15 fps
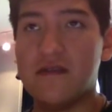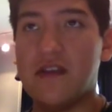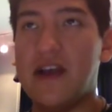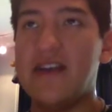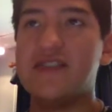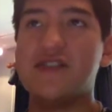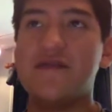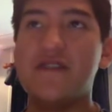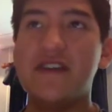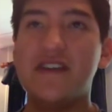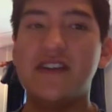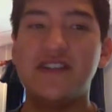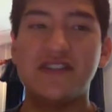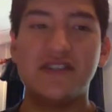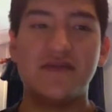SUV
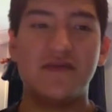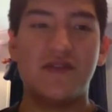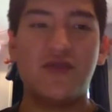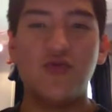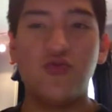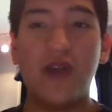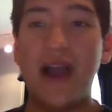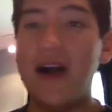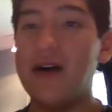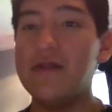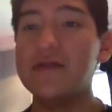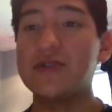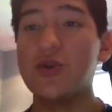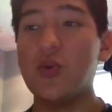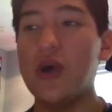that just
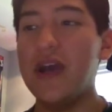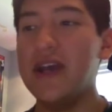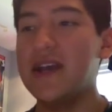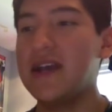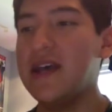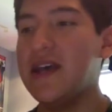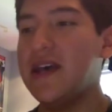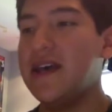growls awake.